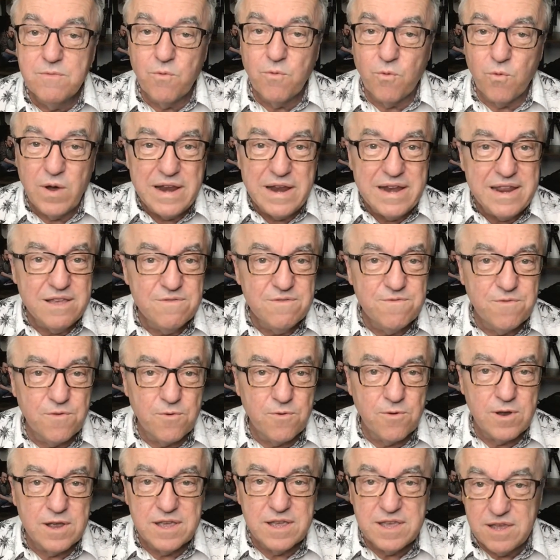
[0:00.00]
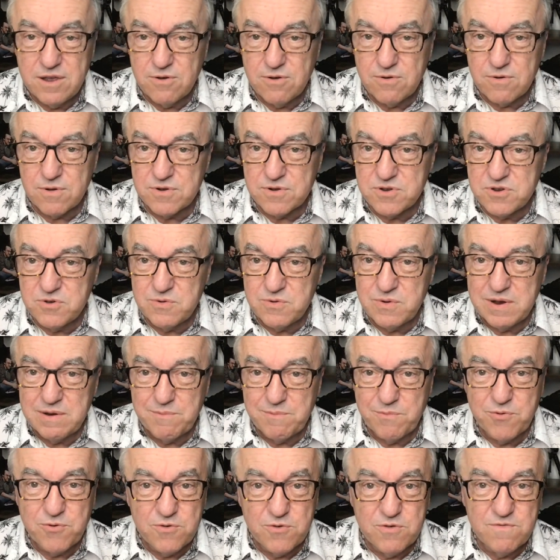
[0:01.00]
Waiting for a hero to
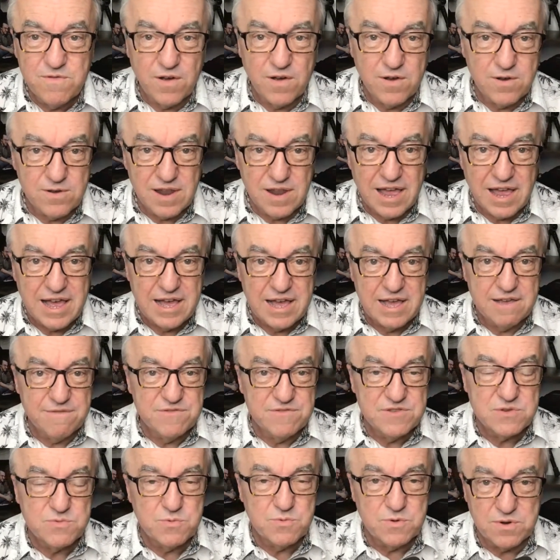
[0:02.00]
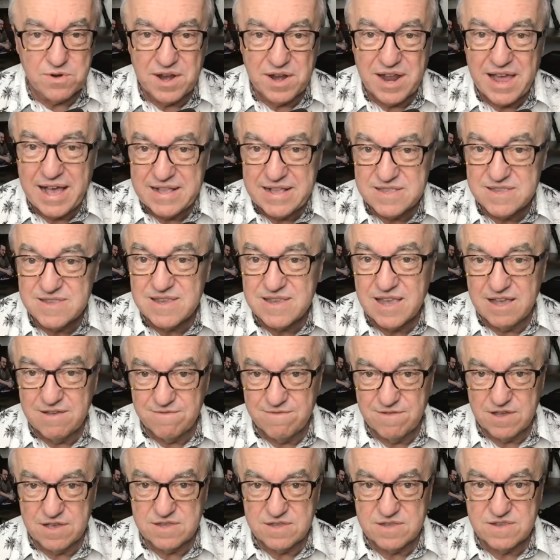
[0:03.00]
improve our lives will not save
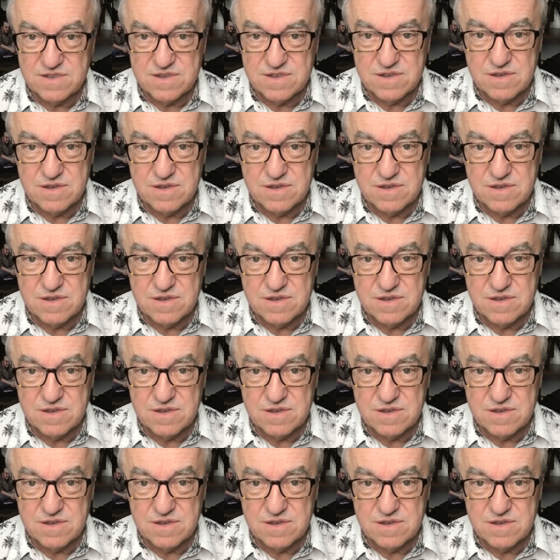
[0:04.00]
us.